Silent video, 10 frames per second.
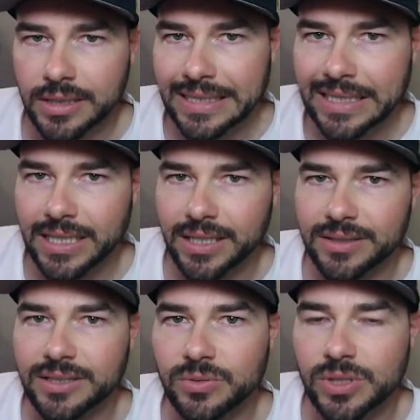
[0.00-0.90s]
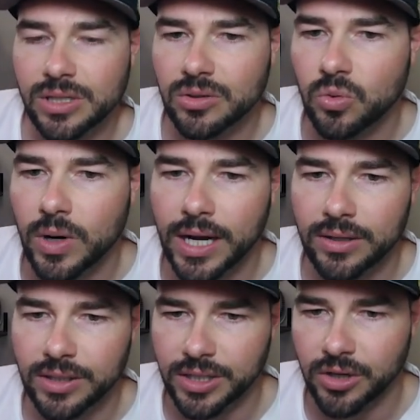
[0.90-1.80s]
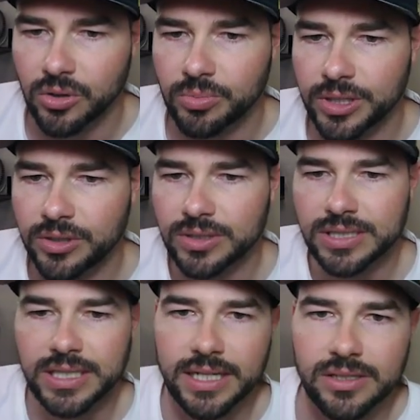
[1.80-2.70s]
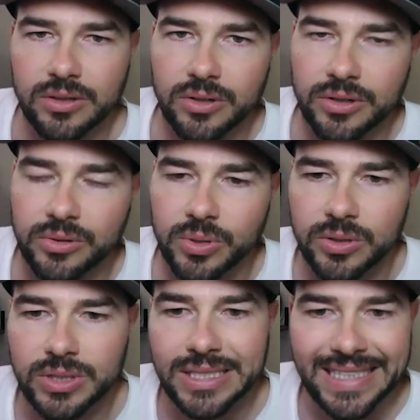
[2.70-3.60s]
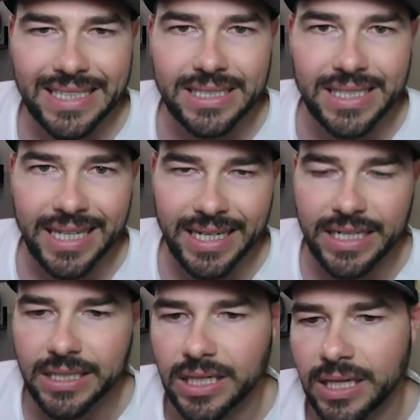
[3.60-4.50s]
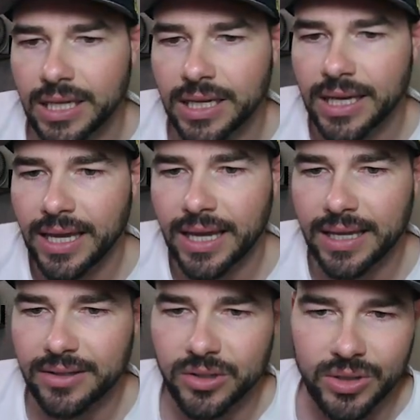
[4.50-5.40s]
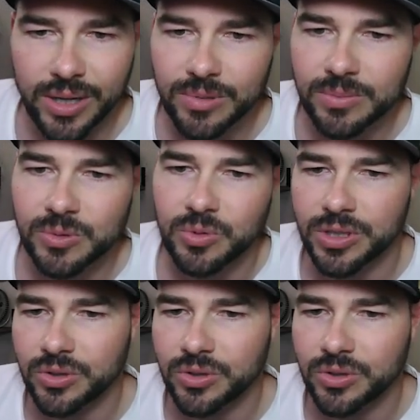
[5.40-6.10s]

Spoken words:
This was a little while ago, but you can see it has a 3306 in it, and their emblem's pretty